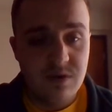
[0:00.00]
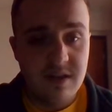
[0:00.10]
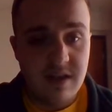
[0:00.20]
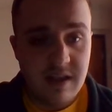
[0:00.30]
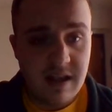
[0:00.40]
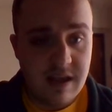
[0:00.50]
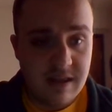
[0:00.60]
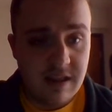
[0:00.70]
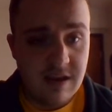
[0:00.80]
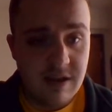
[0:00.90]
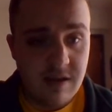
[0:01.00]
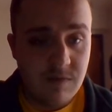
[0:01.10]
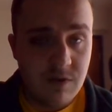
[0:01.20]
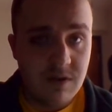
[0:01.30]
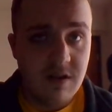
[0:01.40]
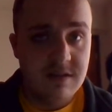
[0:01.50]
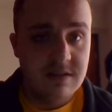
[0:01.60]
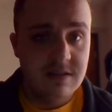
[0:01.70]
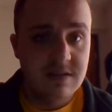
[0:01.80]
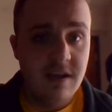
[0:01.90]
thing that they did have 4
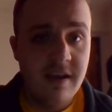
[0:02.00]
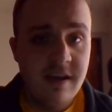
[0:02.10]
losses.